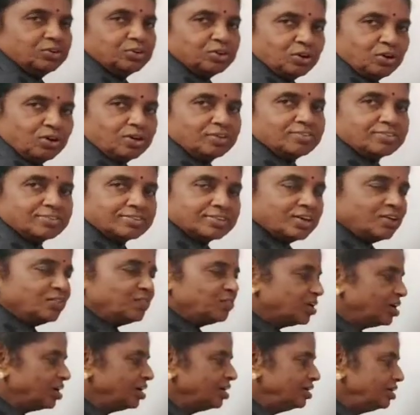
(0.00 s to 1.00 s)
draw
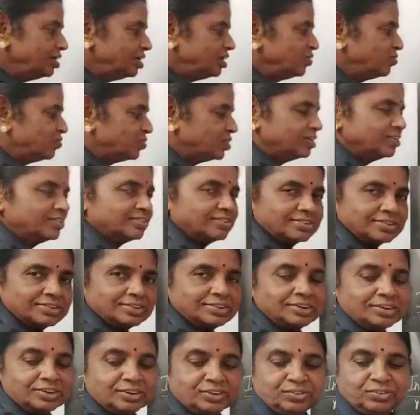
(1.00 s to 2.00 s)
several indifference
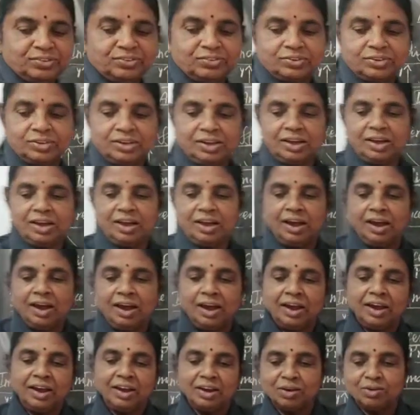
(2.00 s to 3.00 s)
curves
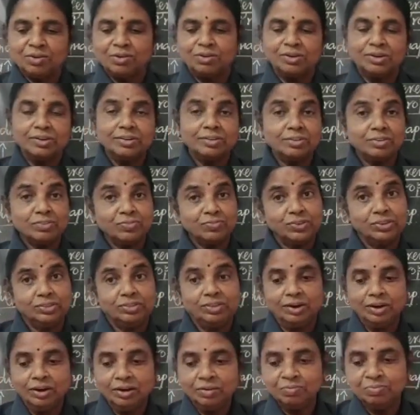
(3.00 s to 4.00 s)
in accordance with
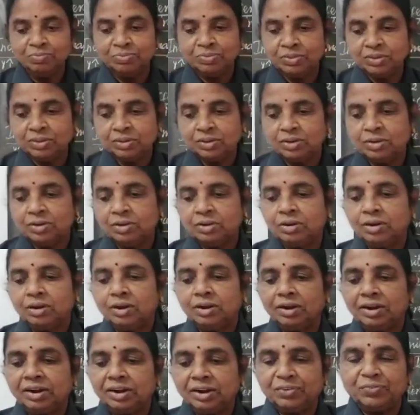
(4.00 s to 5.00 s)
the
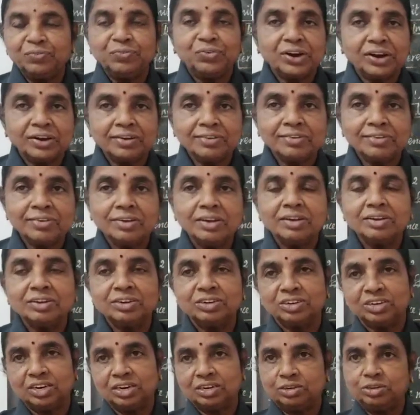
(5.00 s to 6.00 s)
indifference
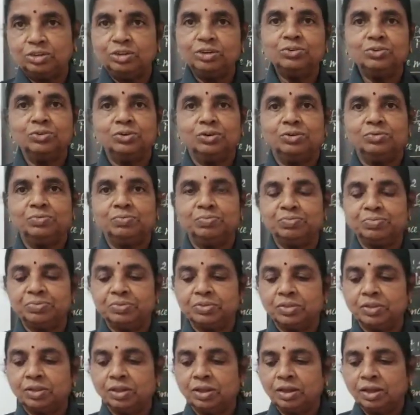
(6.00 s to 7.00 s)
schedule.
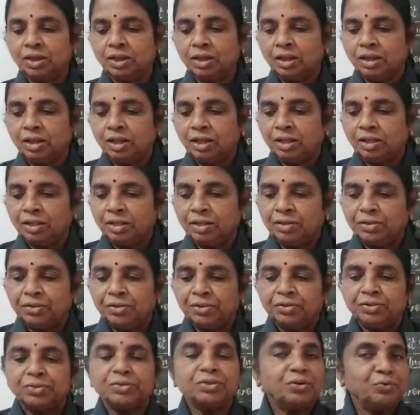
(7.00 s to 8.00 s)

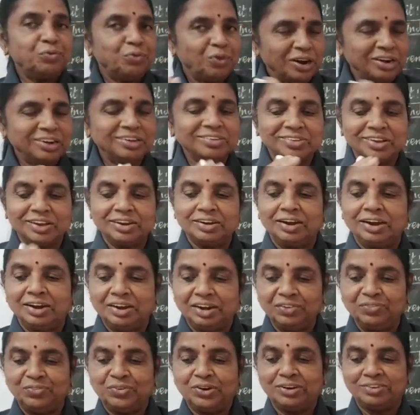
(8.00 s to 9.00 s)
So what is an
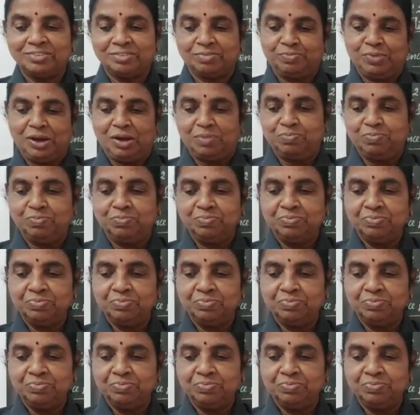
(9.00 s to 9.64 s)
indifference map?